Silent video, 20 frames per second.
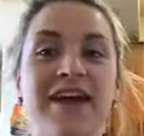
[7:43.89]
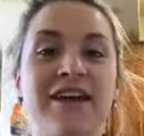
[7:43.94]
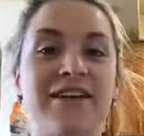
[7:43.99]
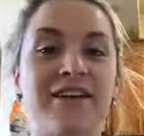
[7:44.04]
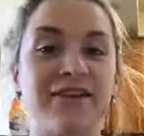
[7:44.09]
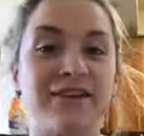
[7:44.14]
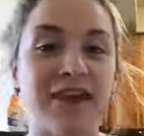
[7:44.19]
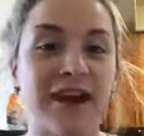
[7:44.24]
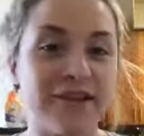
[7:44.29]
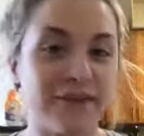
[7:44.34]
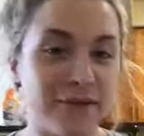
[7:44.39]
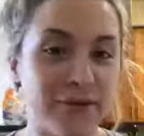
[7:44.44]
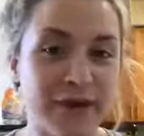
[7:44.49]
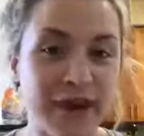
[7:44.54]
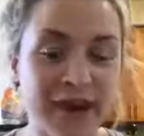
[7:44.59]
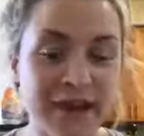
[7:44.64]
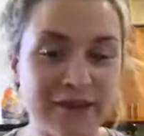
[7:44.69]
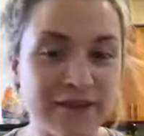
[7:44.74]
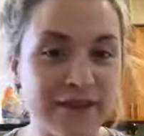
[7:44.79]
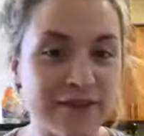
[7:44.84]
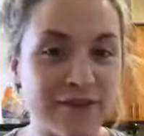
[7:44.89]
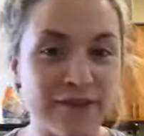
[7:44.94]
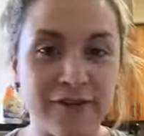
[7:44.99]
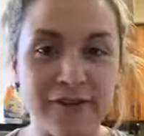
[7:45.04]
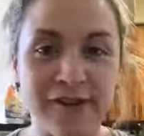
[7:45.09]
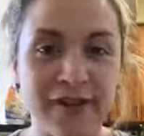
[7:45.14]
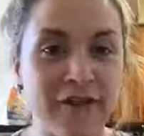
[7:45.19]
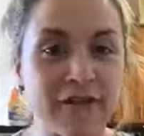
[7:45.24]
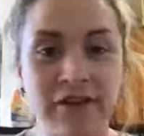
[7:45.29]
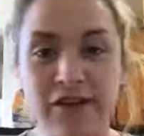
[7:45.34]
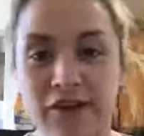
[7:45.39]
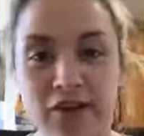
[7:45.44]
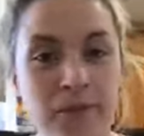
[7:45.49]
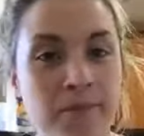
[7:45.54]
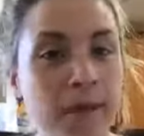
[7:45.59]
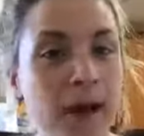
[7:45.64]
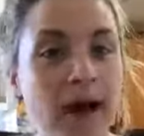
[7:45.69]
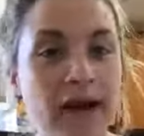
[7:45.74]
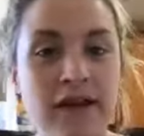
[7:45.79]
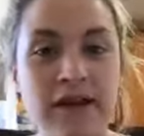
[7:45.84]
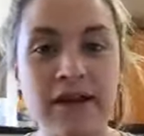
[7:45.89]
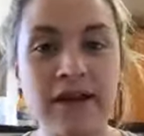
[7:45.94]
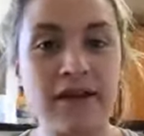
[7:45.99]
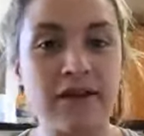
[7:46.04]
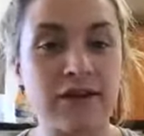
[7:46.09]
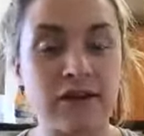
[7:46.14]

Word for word: you're not doing anything for yourself because your body